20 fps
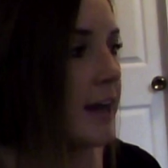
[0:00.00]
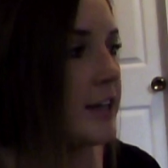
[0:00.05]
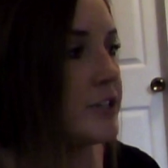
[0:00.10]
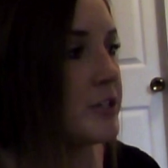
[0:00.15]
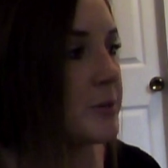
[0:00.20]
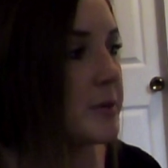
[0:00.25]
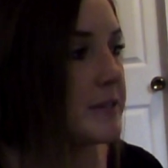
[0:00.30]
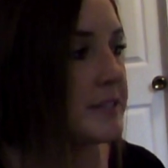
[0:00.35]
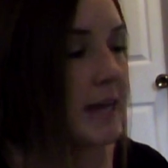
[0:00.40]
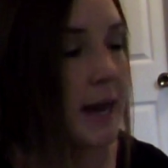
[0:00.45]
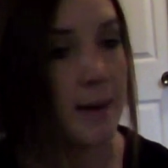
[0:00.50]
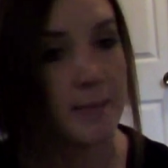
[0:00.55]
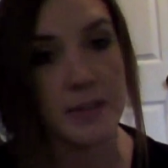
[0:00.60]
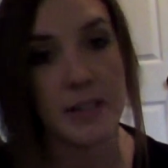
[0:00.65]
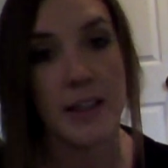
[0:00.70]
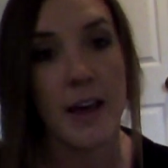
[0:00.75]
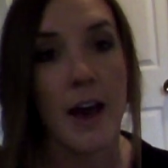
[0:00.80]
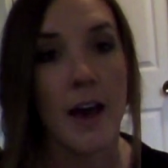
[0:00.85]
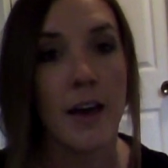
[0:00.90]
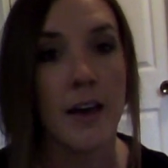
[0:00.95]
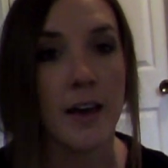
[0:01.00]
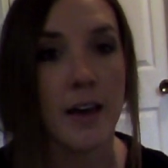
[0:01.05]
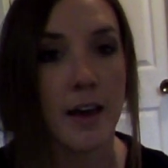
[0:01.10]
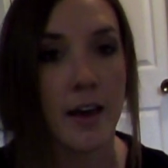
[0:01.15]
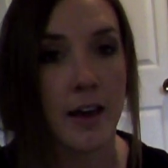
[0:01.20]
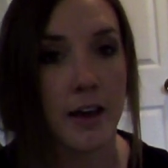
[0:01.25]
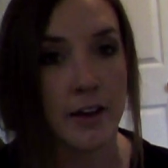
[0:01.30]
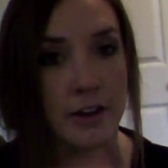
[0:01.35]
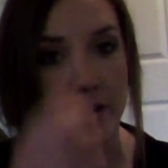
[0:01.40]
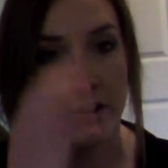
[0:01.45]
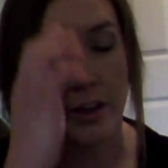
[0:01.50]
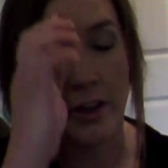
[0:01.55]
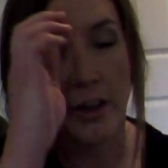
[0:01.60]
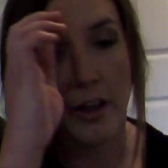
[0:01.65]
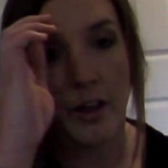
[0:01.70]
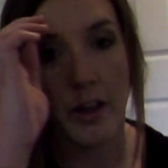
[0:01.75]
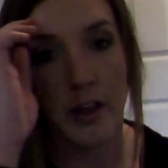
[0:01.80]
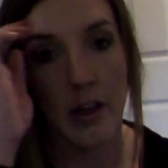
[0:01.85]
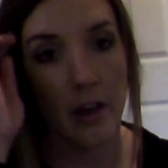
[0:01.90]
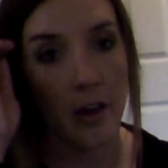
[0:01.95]
had to adapt to that and
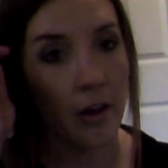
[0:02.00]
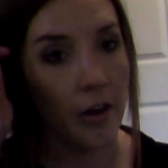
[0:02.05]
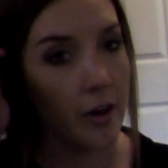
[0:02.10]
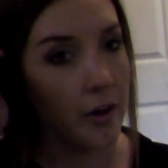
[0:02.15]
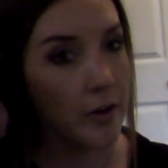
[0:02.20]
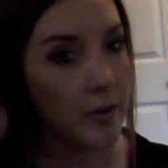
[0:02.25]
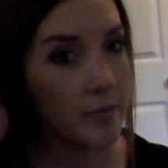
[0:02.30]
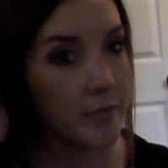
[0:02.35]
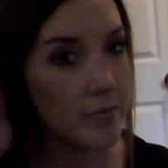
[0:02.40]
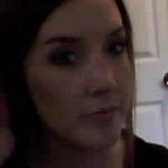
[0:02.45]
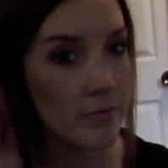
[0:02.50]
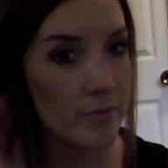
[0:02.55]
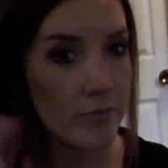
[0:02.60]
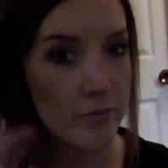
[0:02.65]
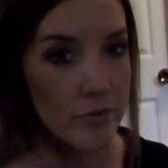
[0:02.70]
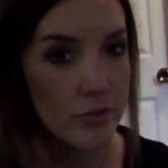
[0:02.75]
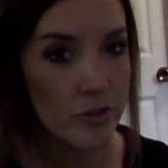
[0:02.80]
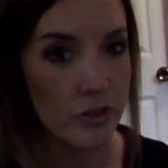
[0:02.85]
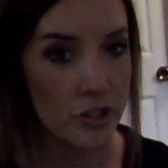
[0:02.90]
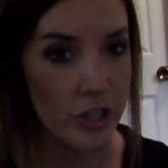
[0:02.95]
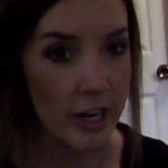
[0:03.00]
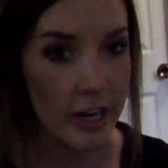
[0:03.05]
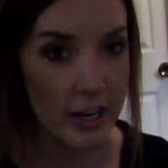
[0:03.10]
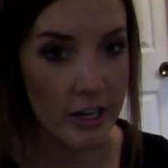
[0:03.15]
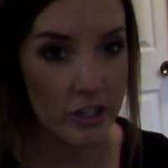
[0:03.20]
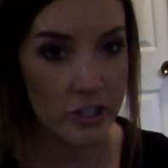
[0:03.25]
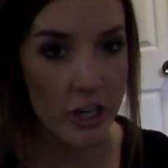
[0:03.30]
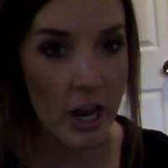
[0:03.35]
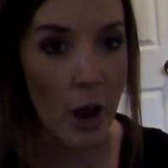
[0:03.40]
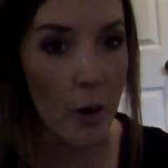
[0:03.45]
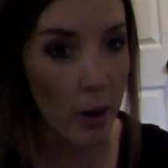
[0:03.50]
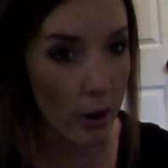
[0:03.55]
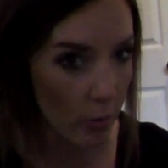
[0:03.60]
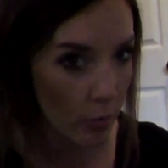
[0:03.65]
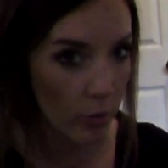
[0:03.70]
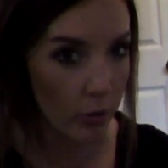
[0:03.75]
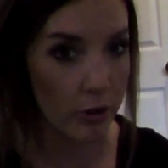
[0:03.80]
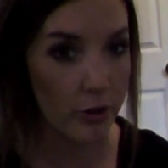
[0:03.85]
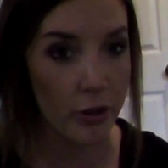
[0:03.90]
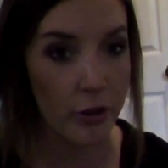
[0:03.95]
change how I
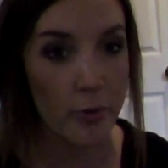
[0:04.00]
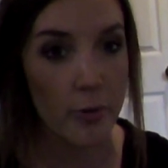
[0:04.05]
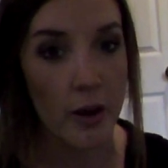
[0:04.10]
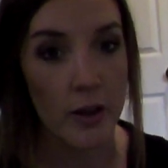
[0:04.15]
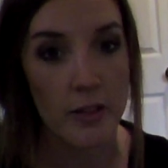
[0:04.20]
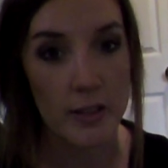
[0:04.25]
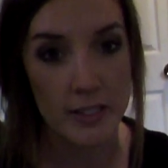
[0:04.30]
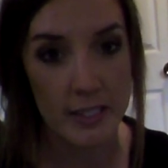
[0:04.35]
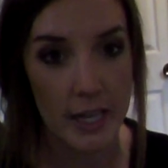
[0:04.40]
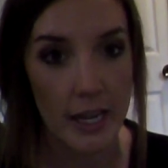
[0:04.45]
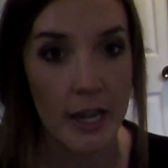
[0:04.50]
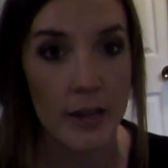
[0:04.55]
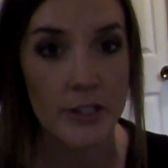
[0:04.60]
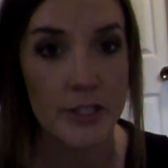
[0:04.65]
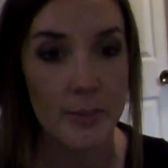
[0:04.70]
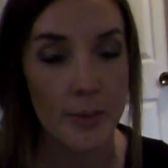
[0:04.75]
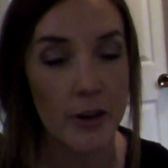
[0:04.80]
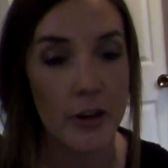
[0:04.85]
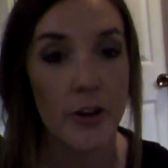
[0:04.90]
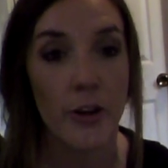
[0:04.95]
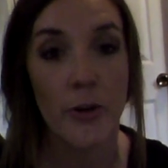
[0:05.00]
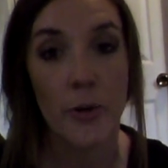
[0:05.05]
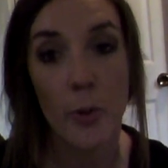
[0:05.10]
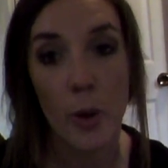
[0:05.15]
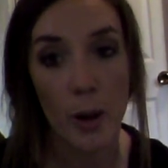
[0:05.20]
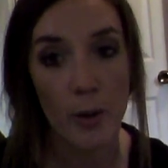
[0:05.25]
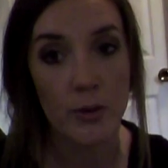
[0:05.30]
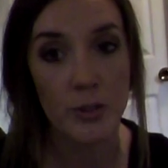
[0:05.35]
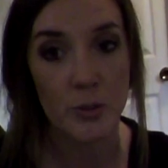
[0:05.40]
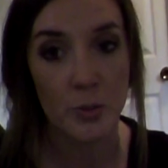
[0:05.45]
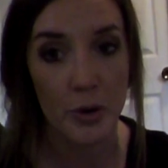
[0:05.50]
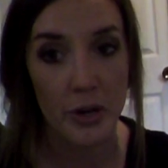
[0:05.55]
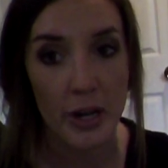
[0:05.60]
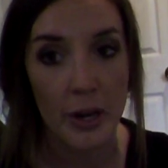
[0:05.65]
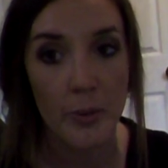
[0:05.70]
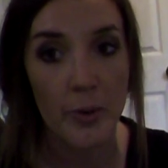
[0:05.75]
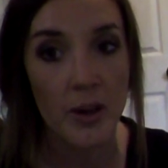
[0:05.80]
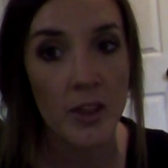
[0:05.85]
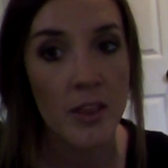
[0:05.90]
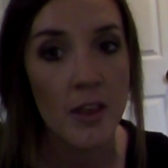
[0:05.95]
worked throughout the day depending on who I was
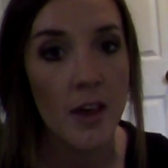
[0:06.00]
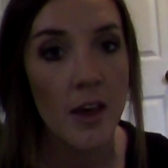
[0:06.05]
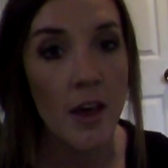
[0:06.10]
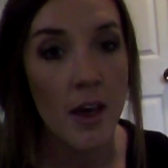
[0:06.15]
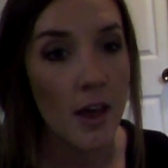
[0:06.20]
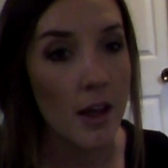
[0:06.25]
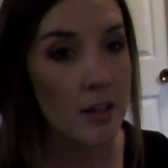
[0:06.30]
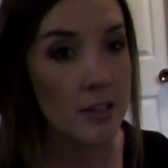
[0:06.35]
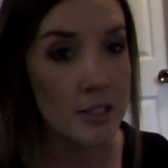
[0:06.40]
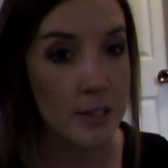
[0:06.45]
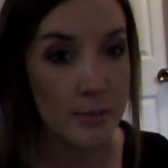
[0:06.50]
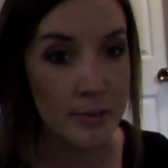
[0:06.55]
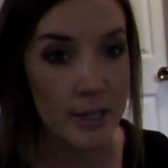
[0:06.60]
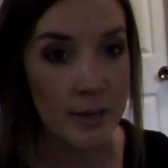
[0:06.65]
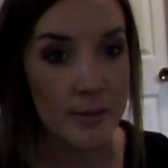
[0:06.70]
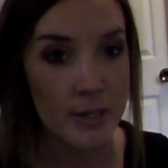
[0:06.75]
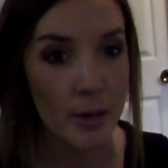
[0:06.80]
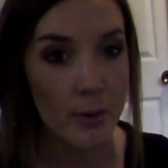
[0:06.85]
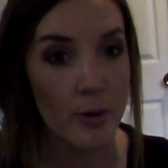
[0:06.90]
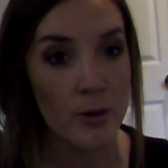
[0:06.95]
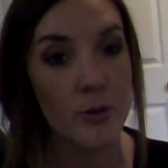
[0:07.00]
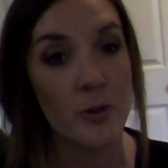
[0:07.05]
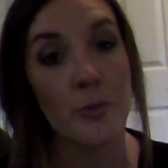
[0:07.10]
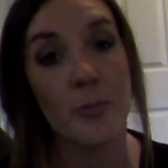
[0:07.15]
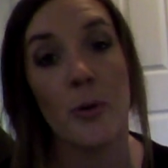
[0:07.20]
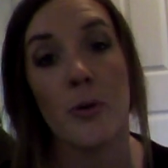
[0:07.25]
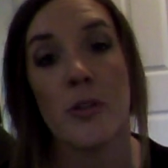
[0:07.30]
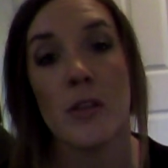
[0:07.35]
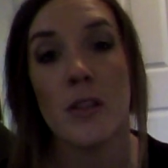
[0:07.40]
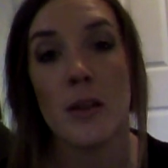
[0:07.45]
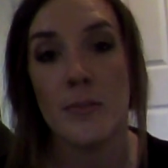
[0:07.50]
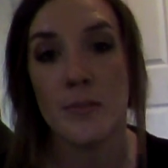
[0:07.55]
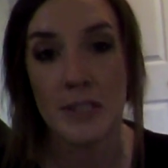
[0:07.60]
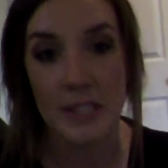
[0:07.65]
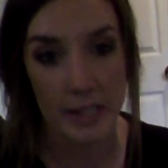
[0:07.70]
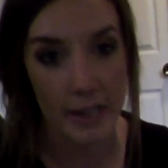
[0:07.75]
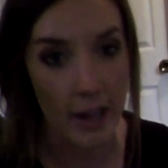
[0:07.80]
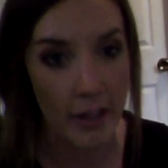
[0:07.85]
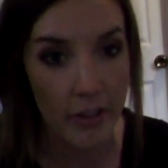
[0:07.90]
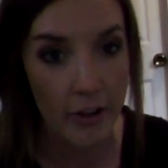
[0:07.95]
working with. And sometimes I worked with both of them
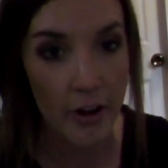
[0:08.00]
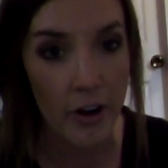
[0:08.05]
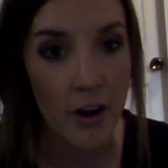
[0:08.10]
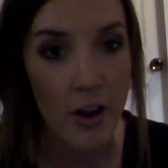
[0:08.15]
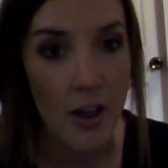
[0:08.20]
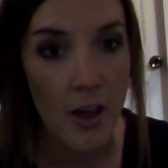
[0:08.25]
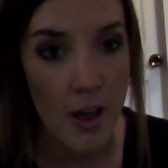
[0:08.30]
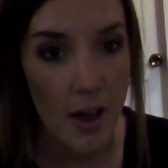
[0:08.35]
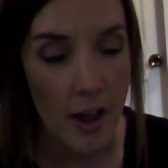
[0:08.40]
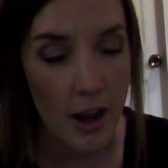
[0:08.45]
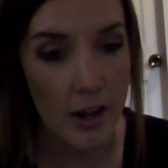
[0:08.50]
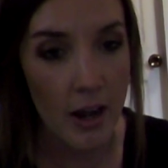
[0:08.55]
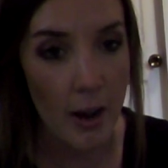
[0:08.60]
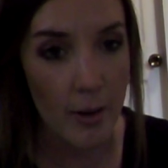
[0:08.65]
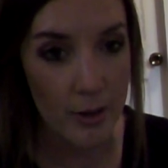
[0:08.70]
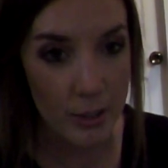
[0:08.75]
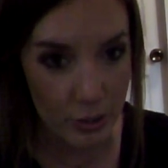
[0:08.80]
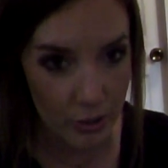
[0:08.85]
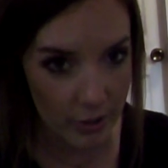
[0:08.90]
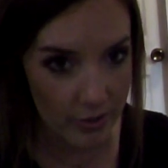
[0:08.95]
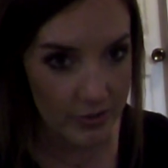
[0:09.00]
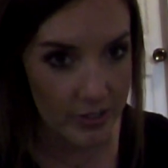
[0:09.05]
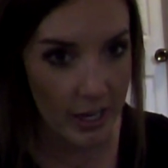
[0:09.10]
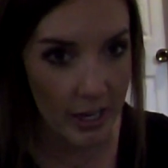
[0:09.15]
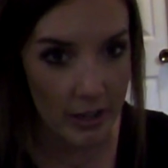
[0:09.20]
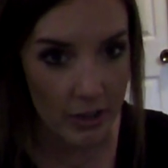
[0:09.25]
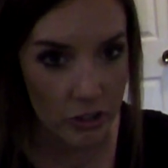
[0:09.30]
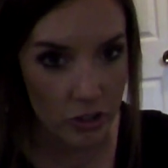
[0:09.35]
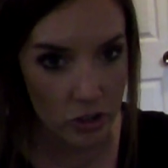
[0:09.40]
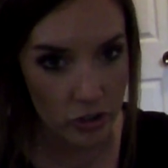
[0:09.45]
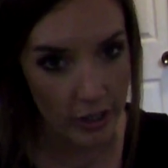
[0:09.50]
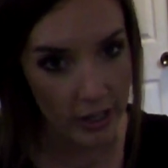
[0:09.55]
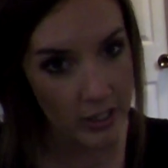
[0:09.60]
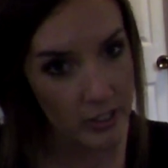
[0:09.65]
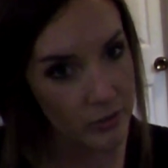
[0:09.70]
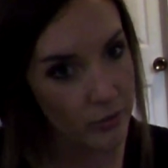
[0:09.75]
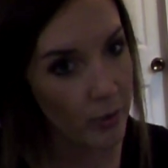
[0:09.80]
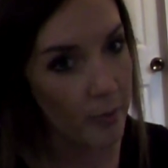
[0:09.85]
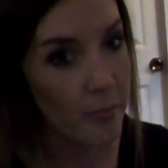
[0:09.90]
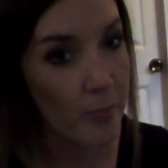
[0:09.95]
together, and I would sort of take the
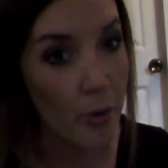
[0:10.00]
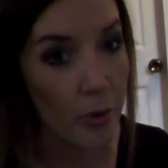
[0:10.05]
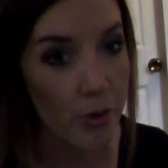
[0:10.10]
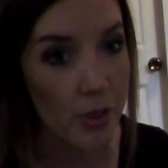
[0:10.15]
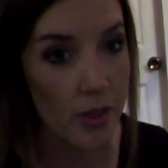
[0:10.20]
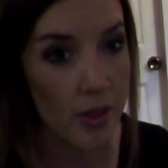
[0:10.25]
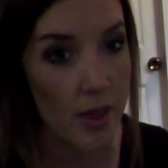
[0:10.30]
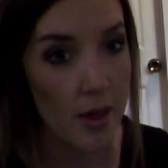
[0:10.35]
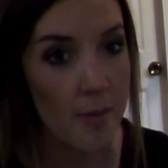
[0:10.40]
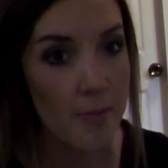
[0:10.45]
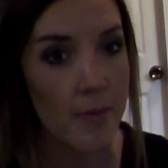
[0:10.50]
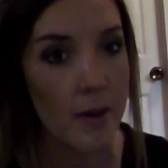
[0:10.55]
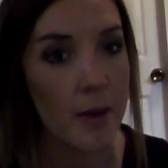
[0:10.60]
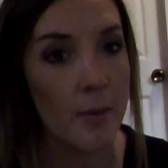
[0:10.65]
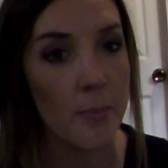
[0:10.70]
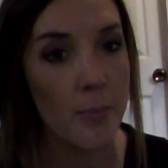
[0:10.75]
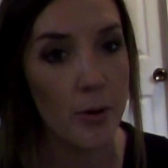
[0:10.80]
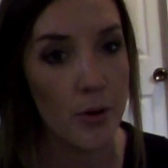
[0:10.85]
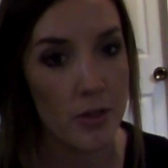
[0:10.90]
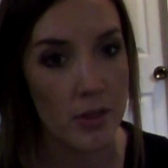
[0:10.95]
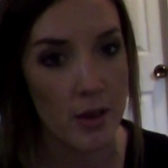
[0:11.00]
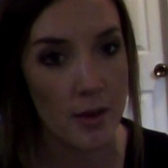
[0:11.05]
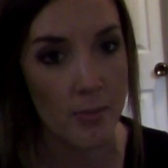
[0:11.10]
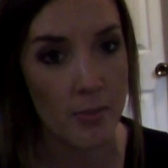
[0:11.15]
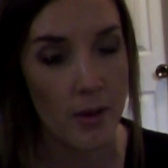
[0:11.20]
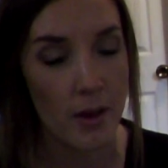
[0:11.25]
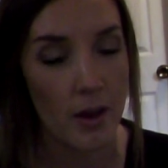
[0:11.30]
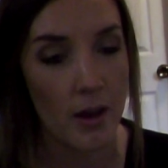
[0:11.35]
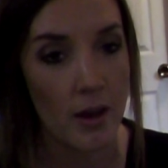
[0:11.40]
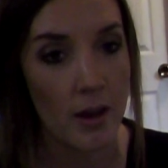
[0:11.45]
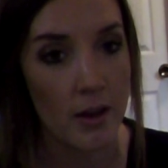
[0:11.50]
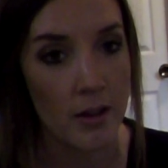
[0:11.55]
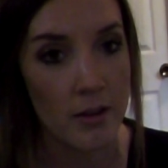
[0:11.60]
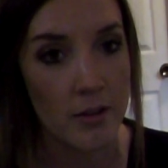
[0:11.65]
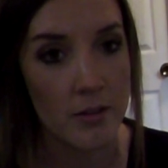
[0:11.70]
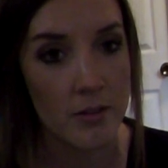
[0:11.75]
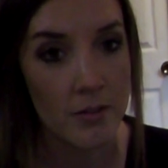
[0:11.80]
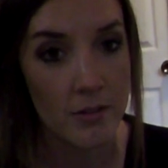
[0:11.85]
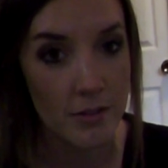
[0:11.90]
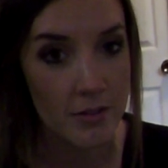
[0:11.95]
strengths from both of them and put them
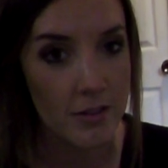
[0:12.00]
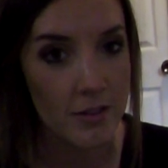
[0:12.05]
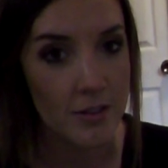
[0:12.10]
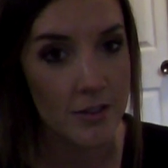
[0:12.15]
in